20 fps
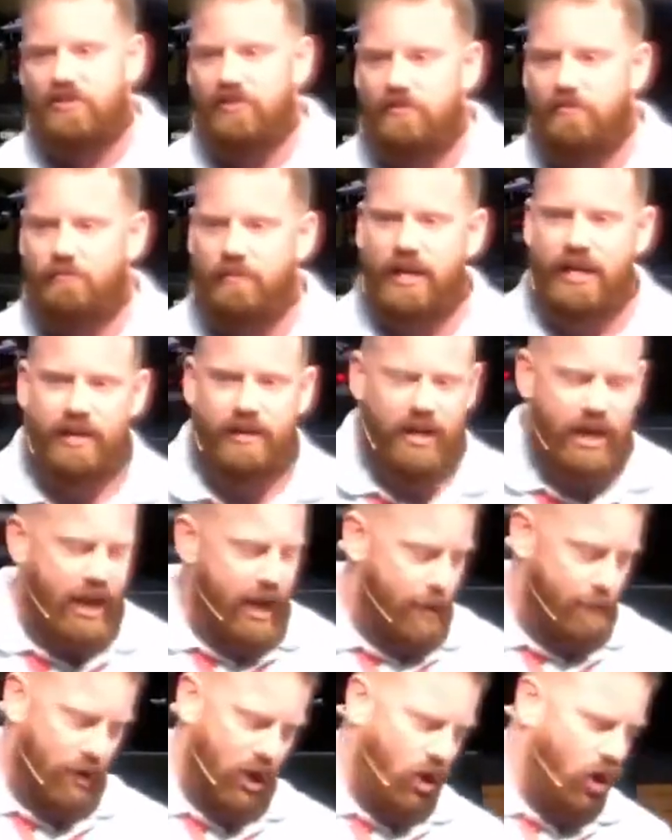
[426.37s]
of me and,
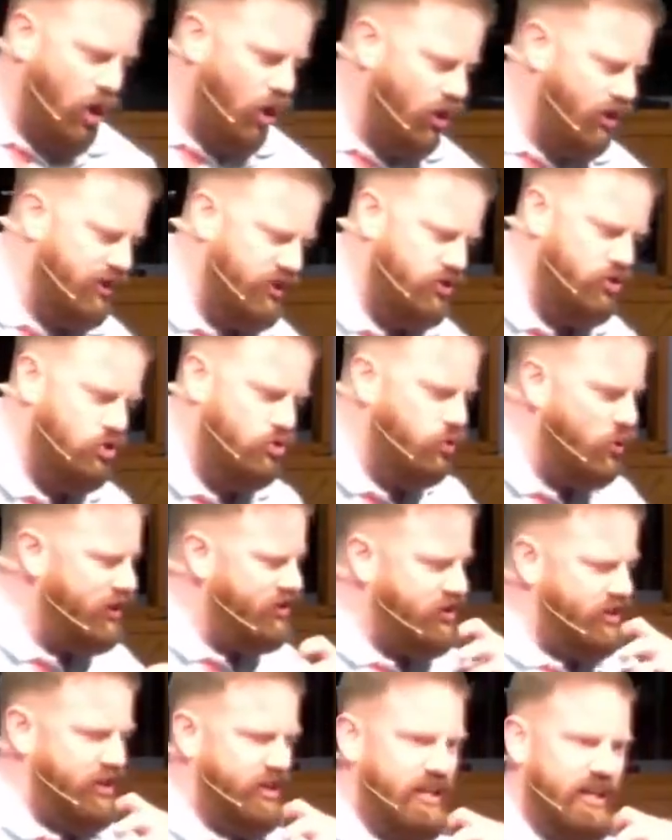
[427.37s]
and my heart gets
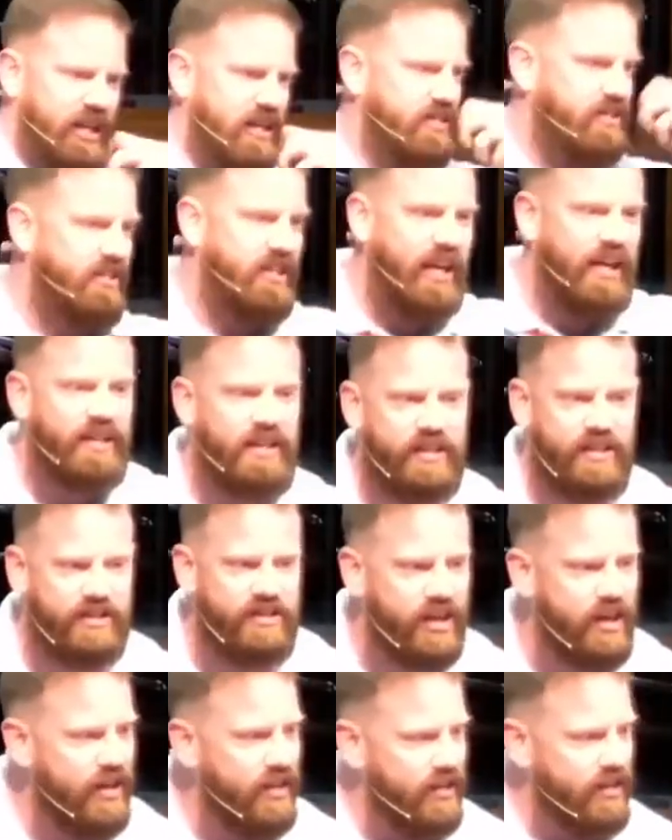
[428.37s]
twisted and I say these,
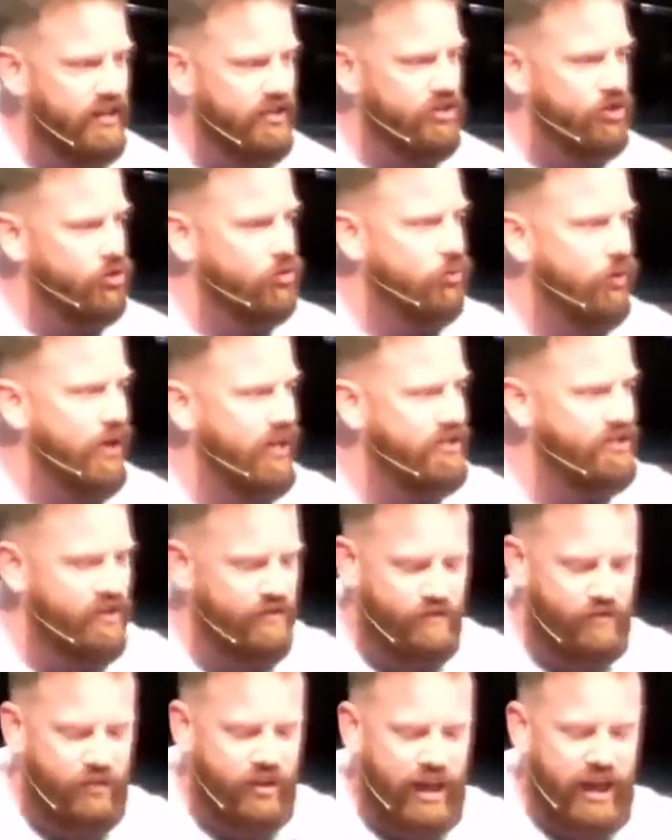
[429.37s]
these
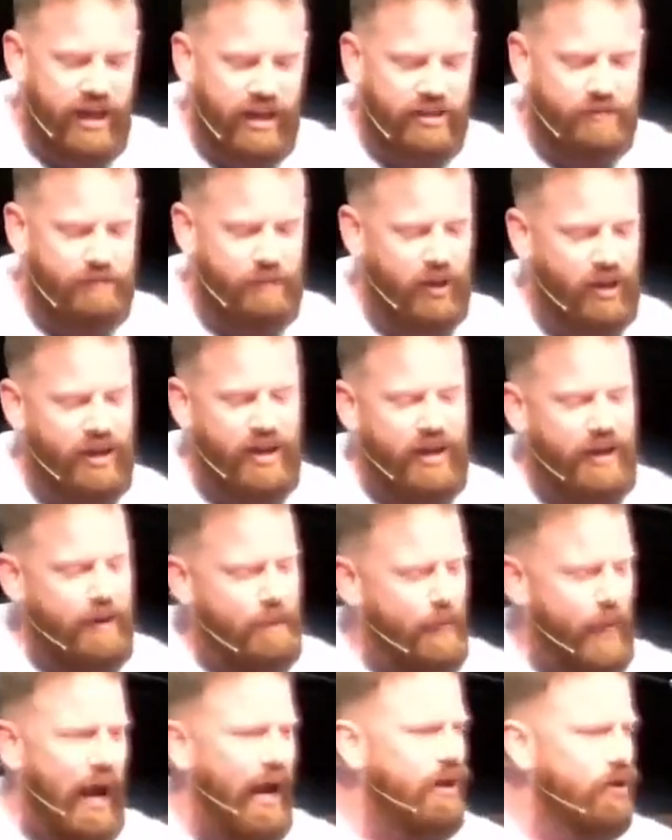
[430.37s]
aggressive things, but
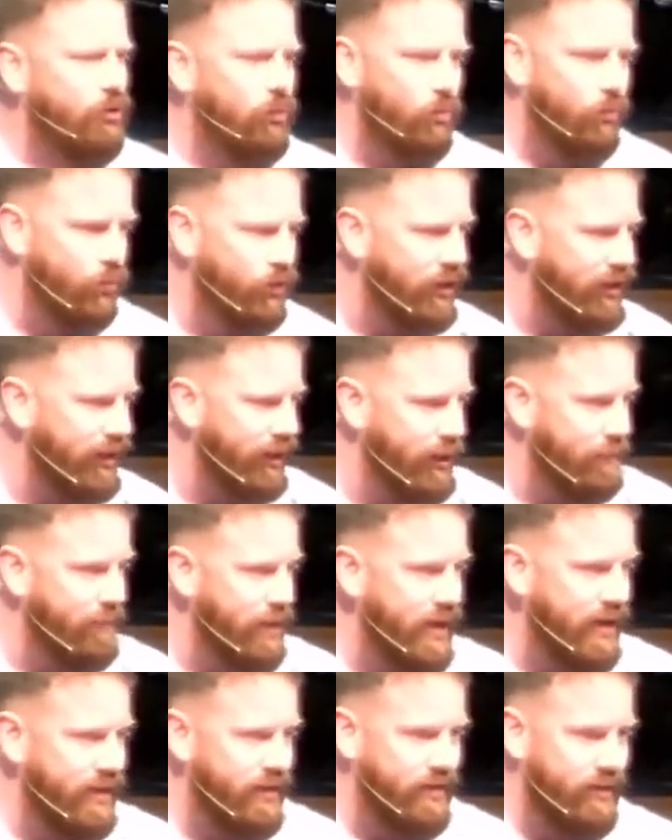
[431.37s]
I don't really
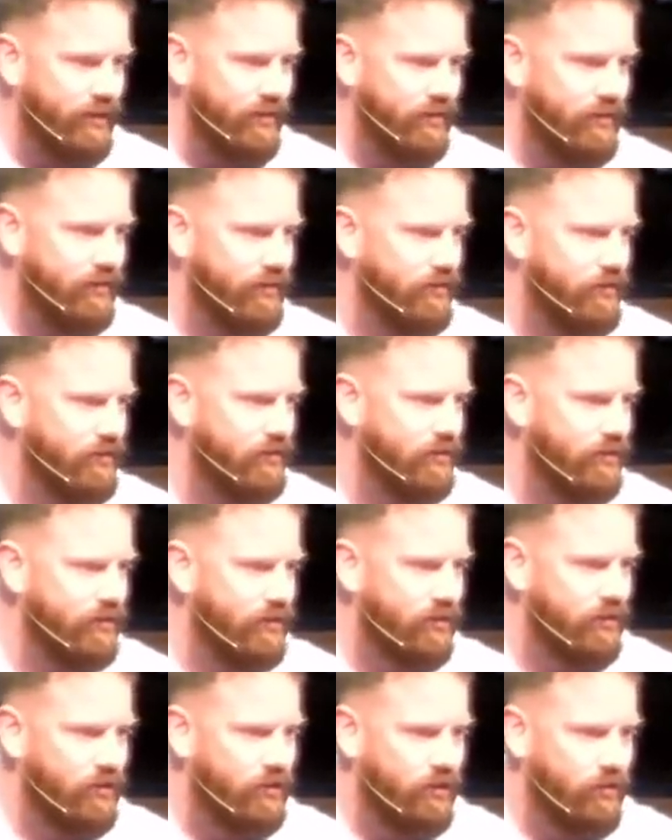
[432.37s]
mean it.
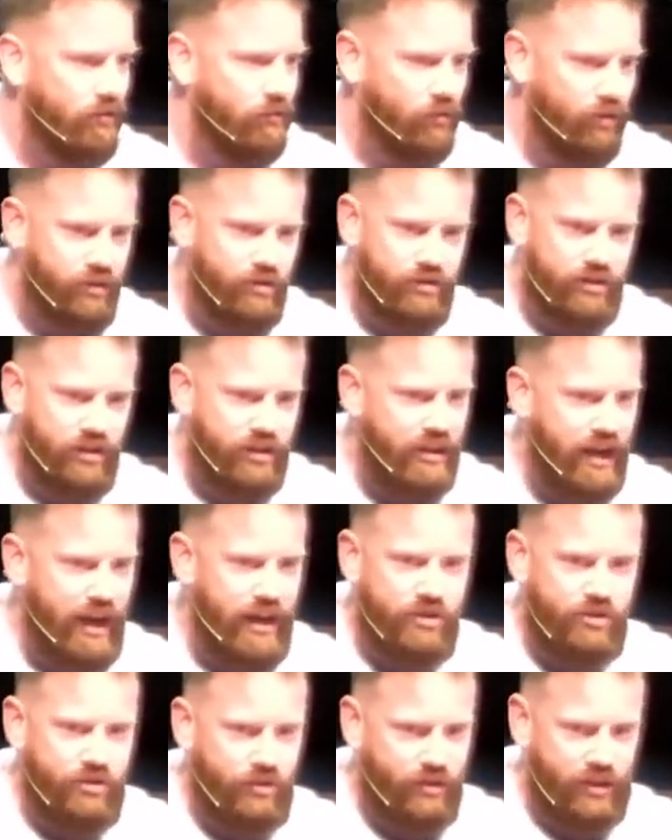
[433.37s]
Well, there's a
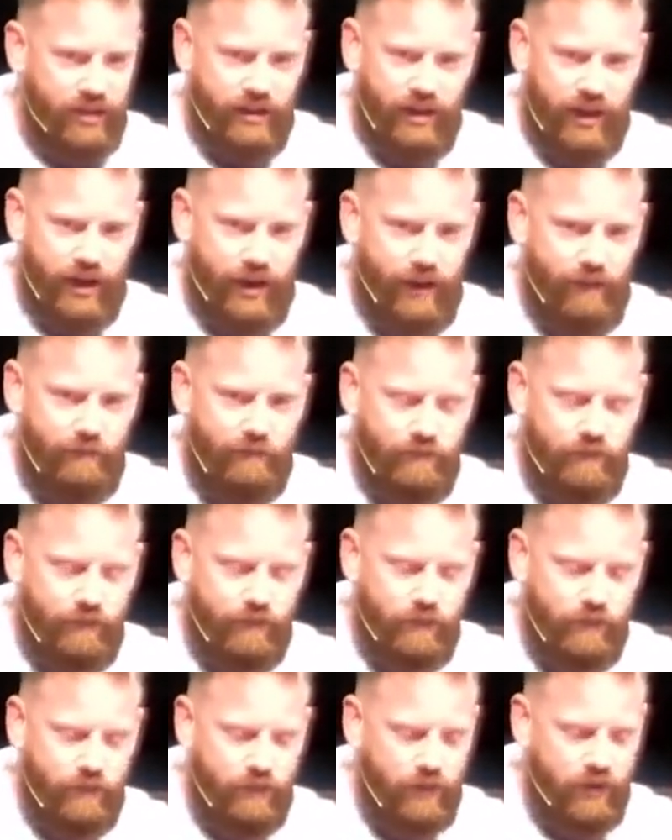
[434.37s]
danger in that.
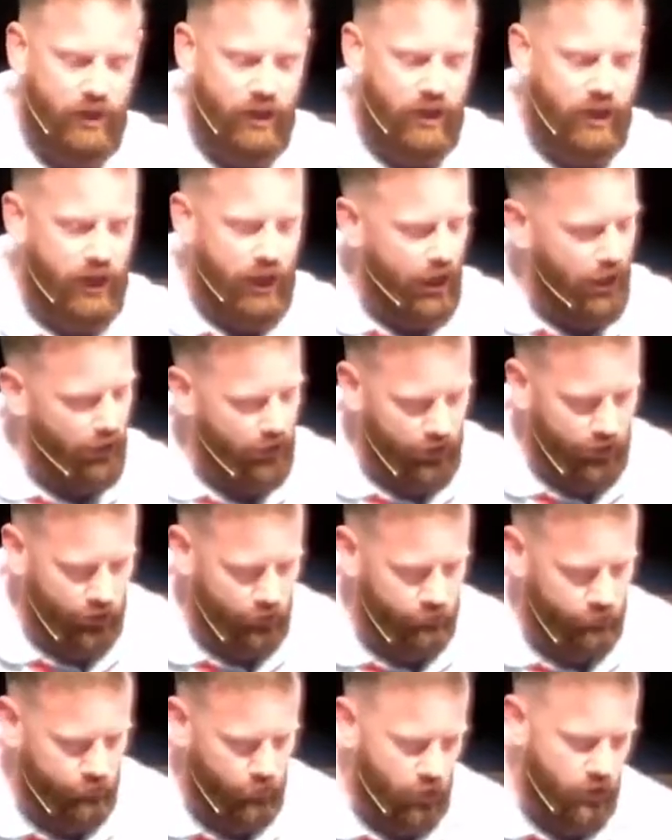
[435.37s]
A little
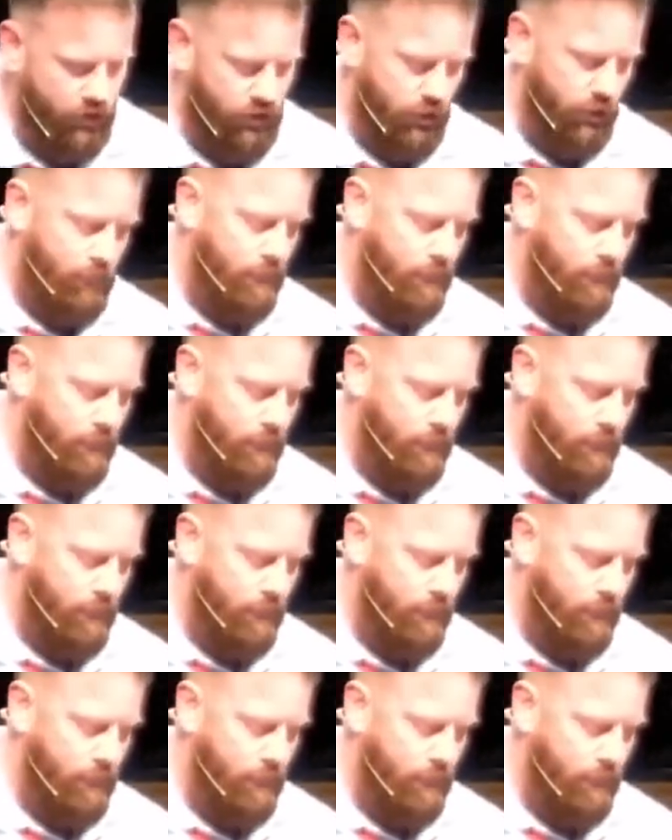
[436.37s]
further,